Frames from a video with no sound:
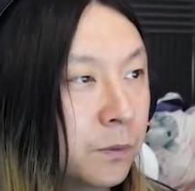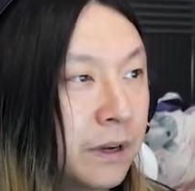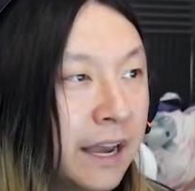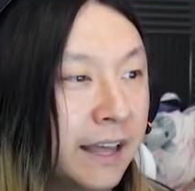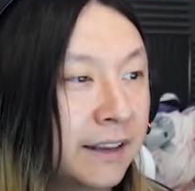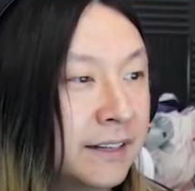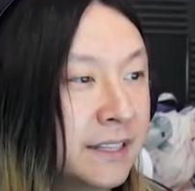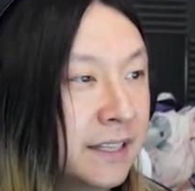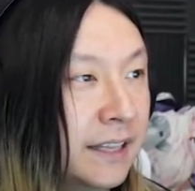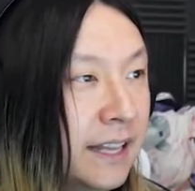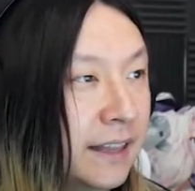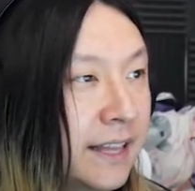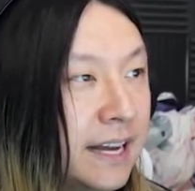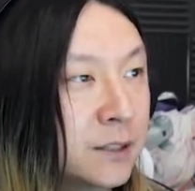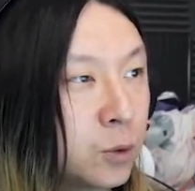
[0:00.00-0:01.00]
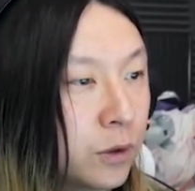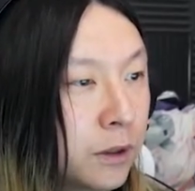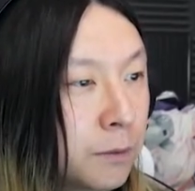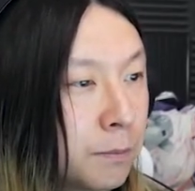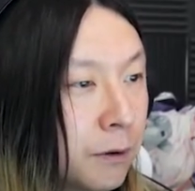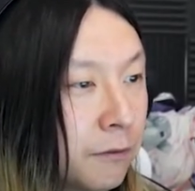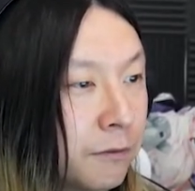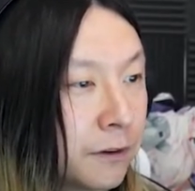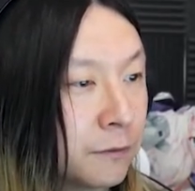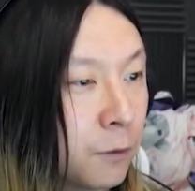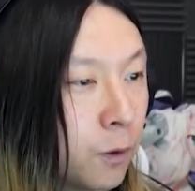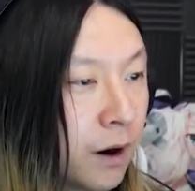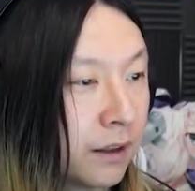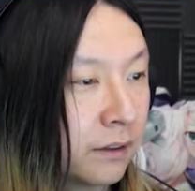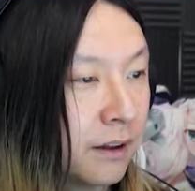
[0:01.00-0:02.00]
And that's what they're perfect
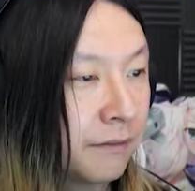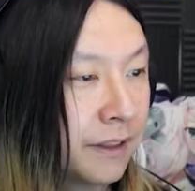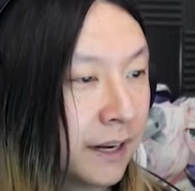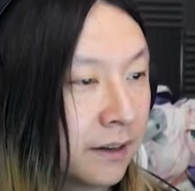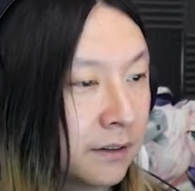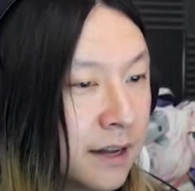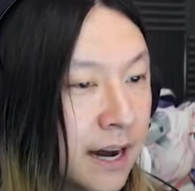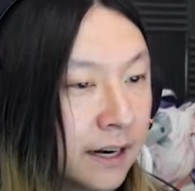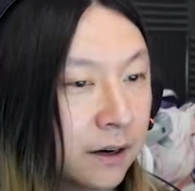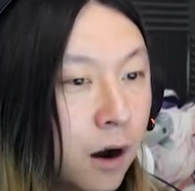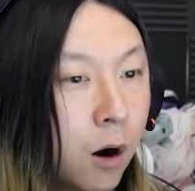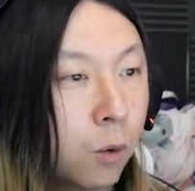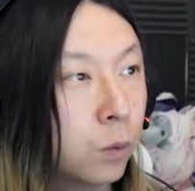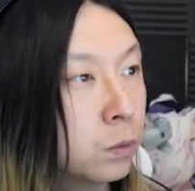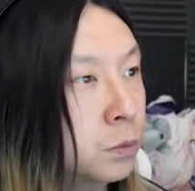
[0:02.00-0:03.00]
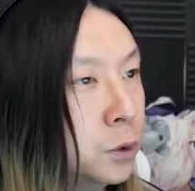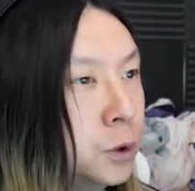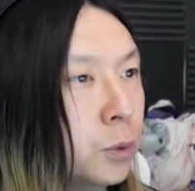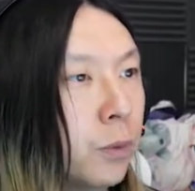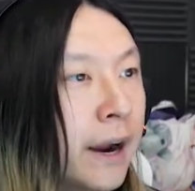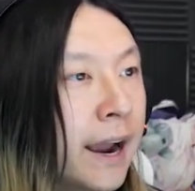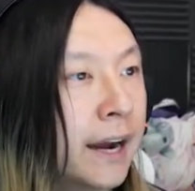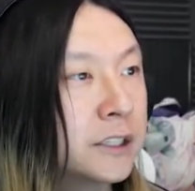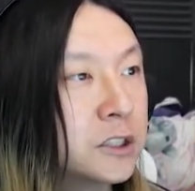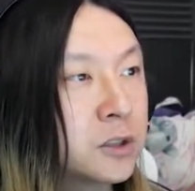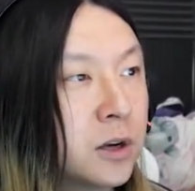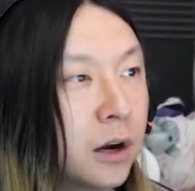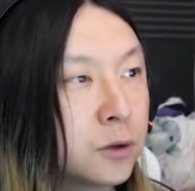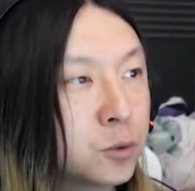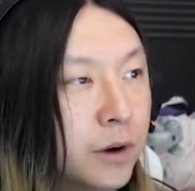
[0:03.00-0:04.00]
for. I love that a lot. Oh shoot, wait, I just
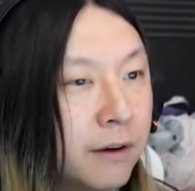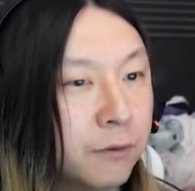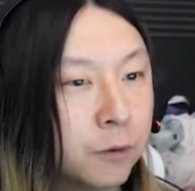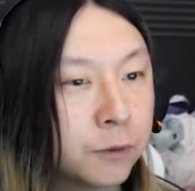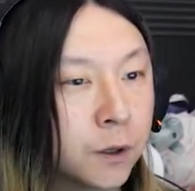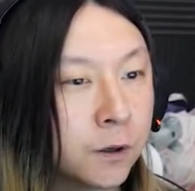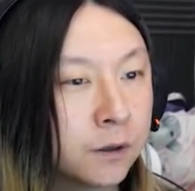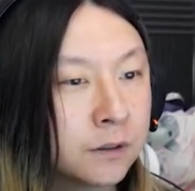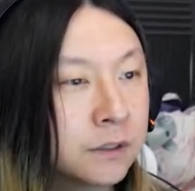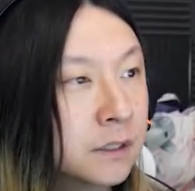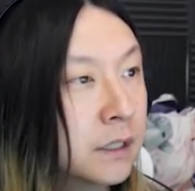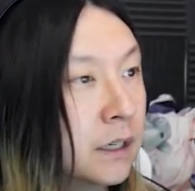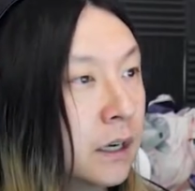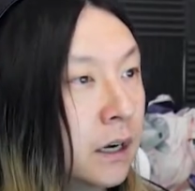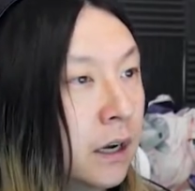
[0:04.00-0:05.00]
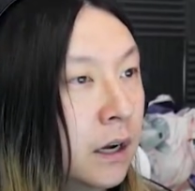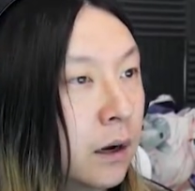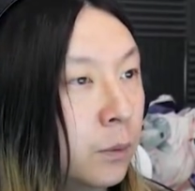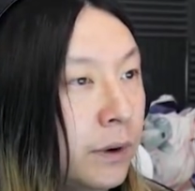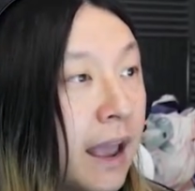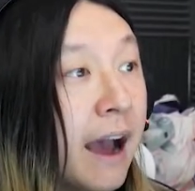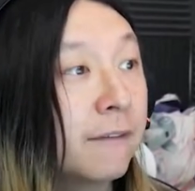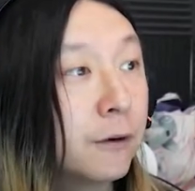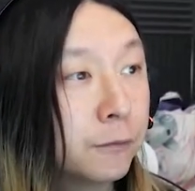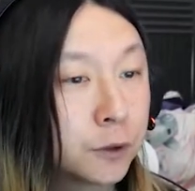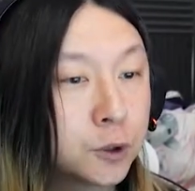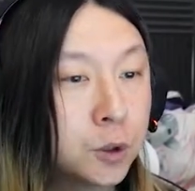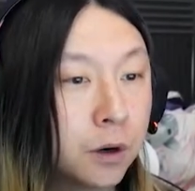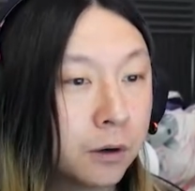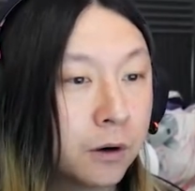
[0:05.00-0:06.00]
noticed we have over
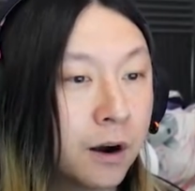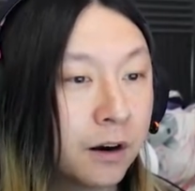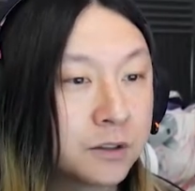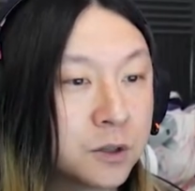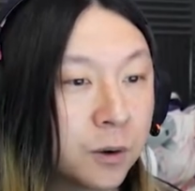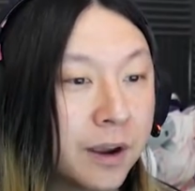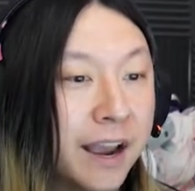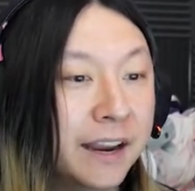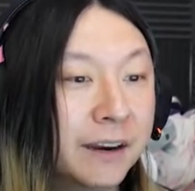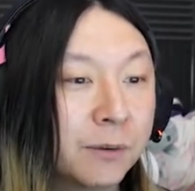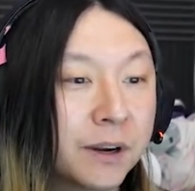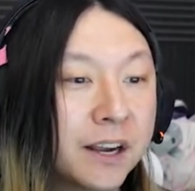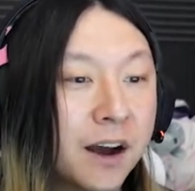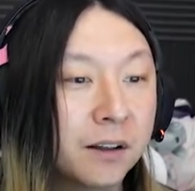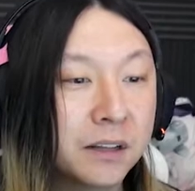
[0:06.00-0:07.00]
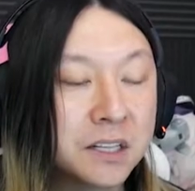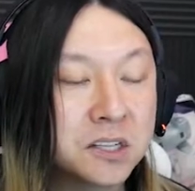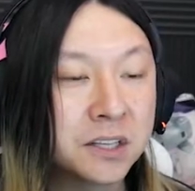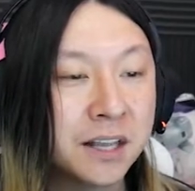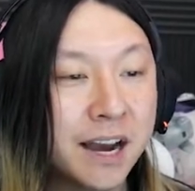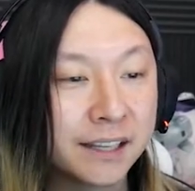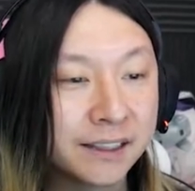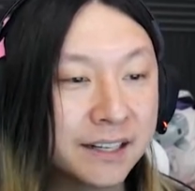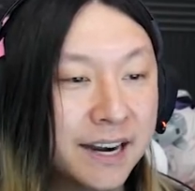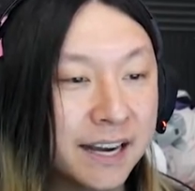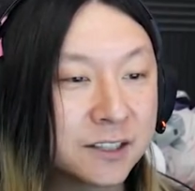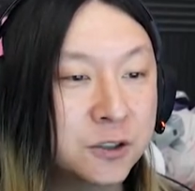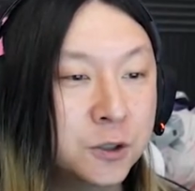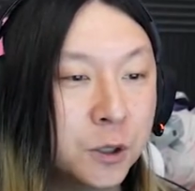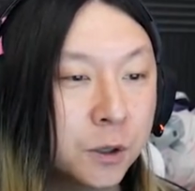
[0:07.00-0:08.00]
200 hearts. Okay, here we go. Let's unlock the
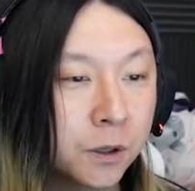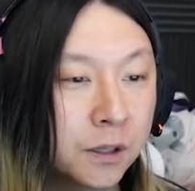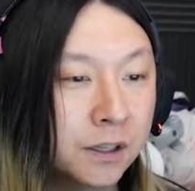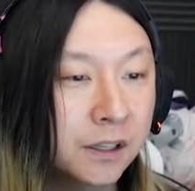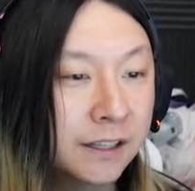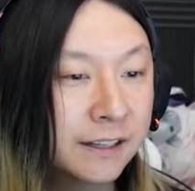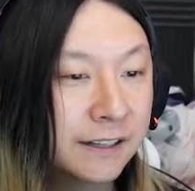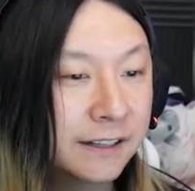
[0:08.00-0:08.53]
next doodle.